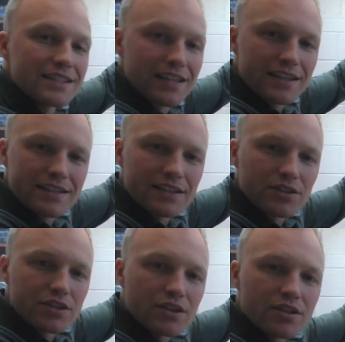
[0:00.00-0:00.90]
the
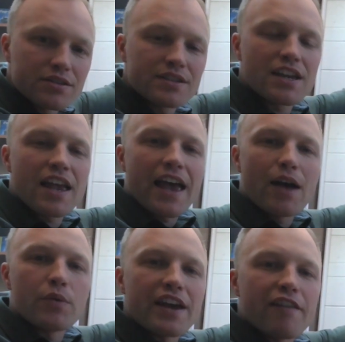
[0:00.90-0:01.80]
cylinders, and
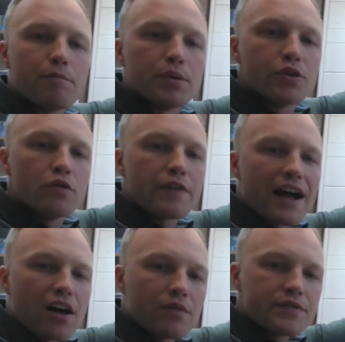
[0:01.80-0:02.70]
we have blue
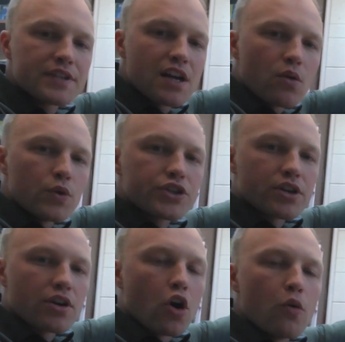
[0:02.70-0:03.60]
valves, which
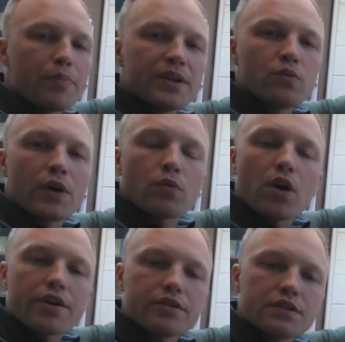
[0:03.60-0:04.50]
are open when
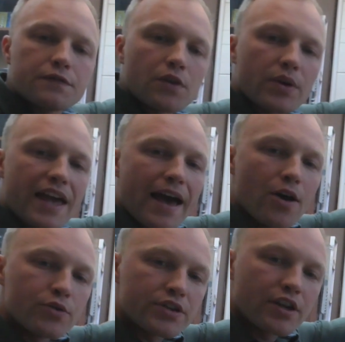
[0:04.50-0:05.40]
water is flowing
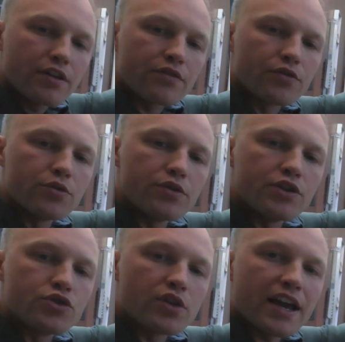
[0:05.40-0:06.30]
out through the
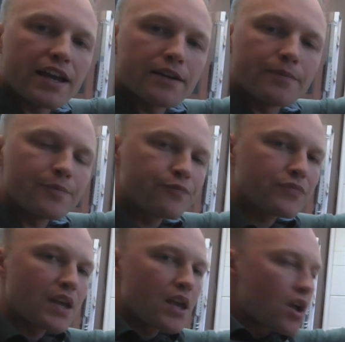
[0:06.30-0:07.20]
drain.
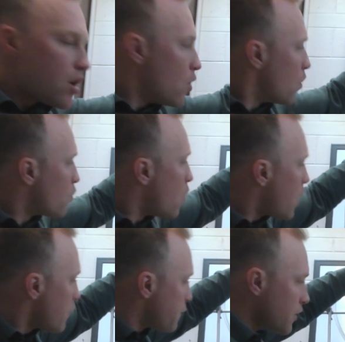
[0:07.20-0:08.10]
When water
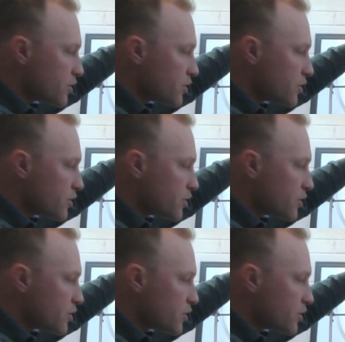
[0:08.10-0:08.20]
flows